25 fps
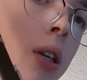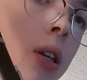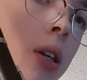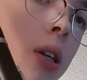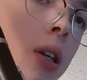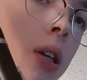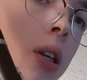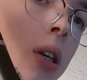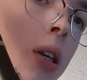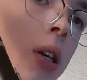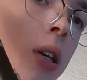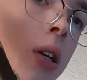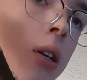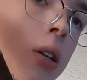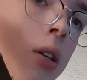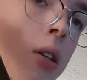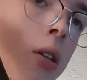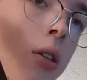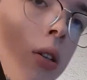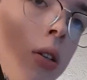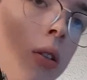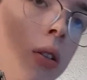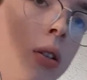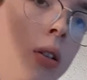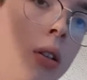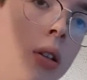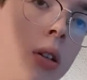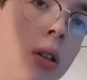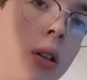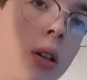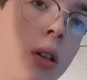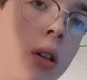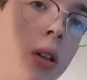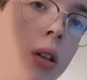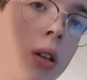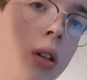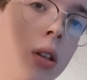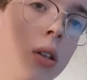E,
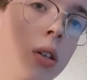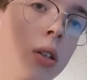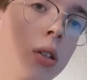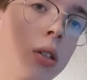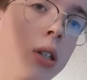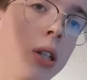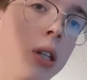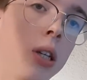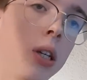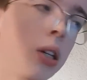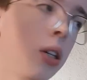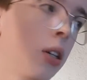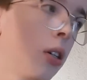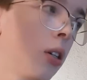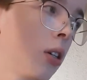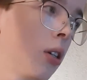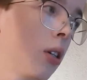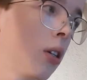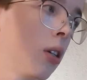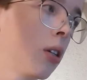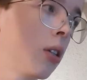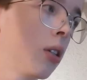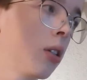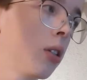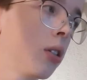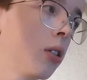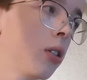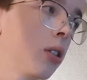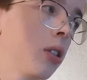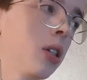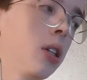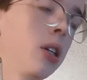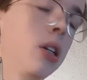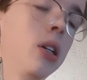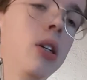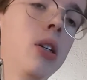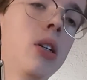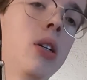D,
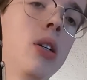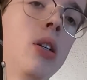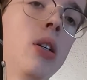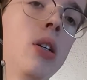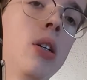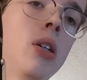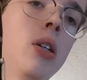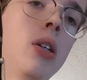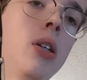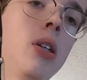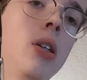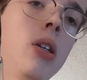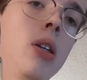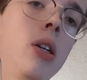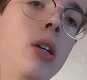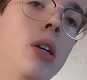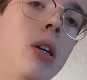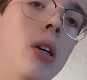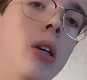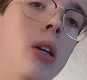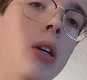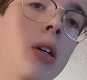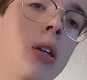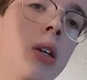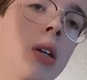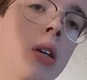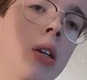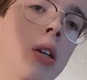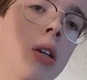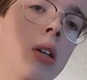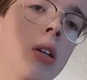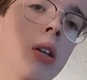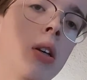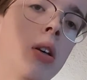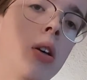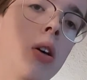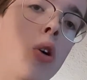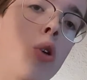C, E,
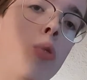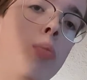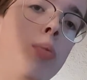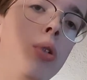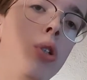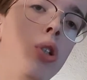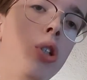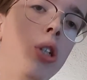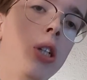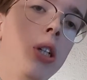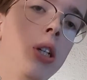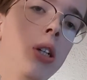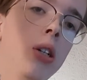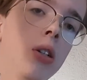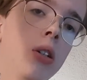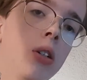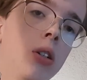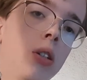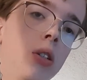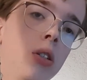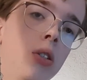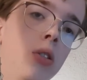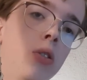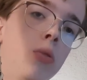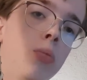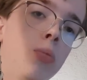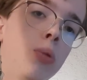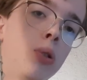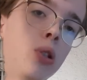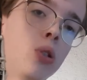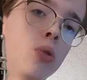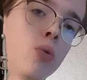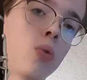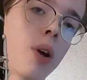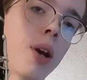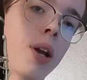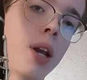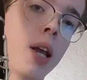open G, you put your
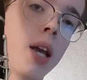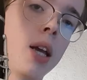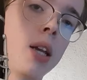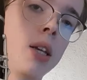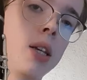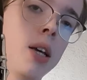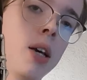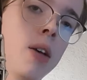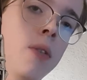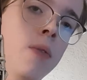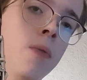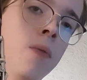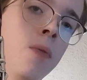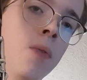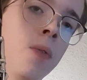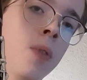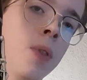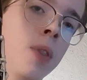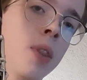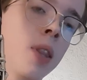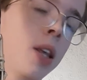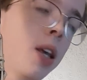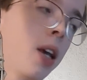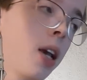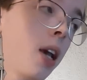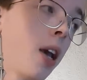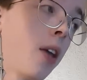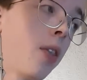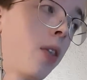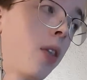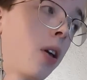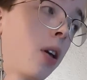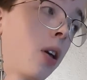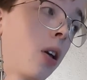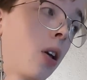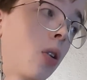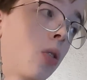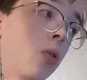right hand down, and
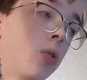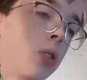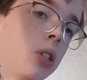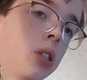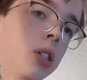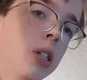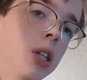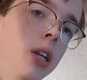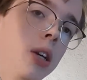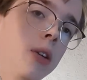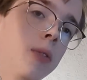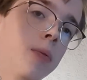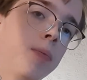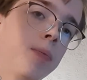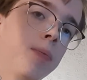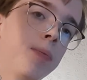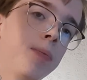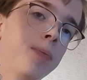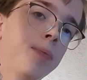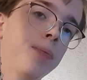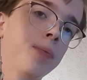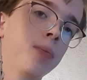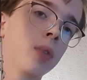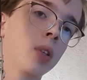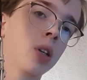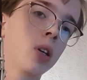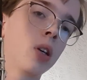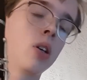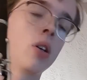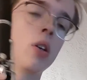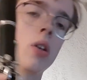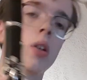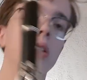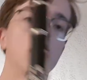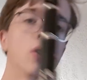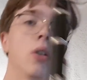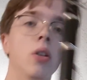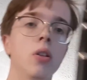then go to C.
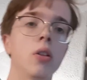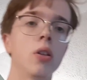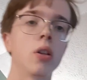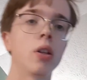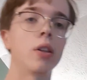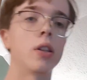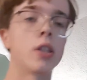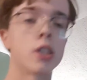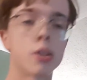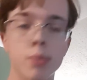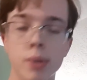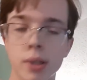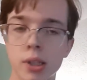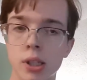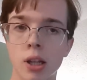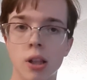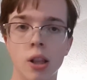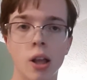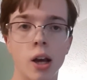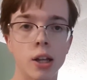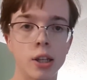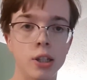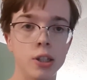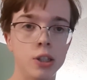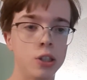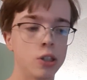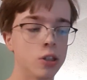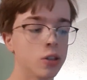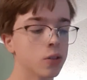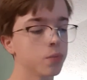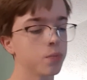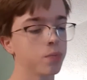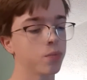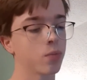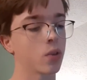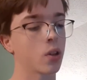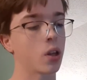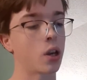This makes it a lot easier,
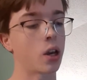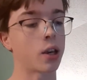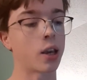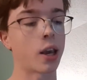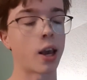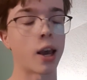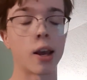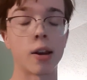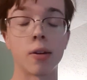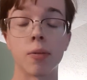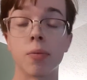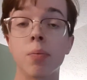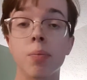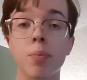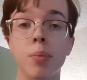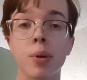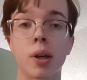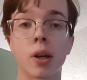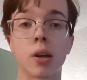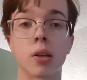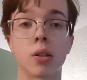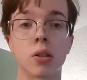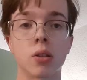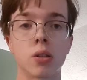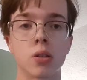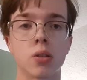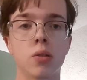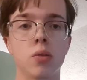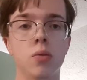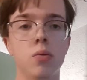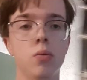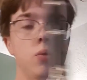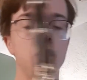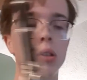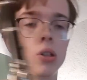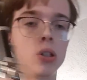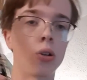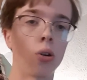again, because
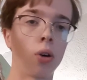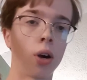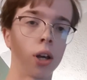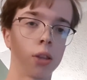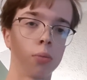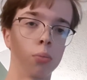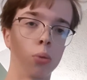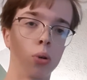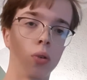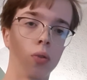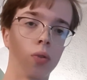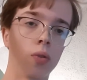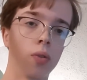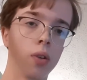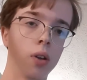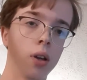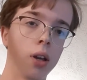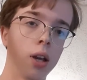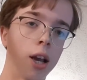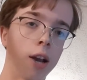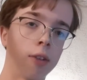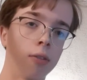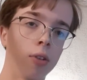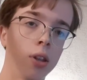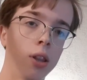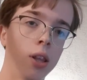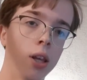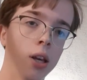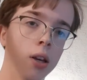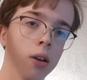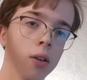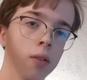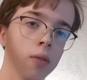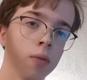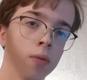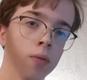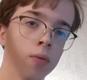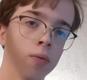you don't have to move everything.
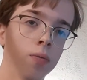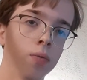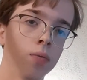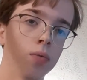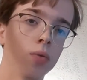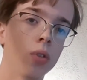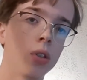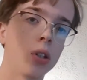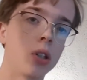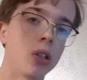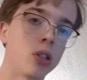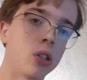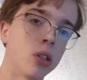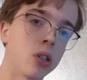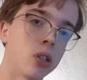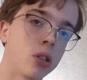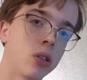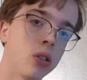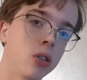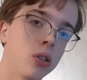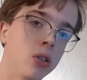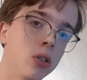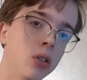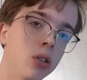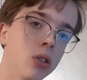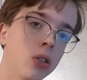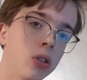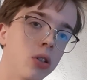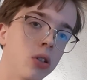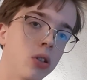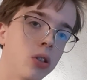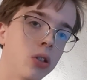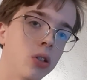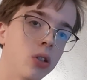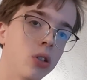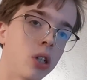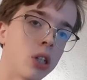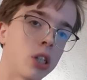It's just
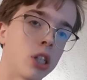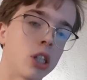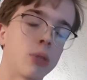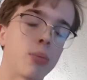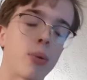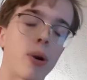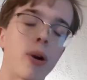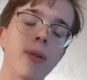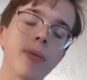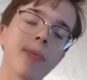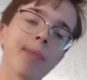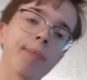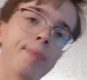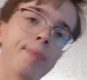this part.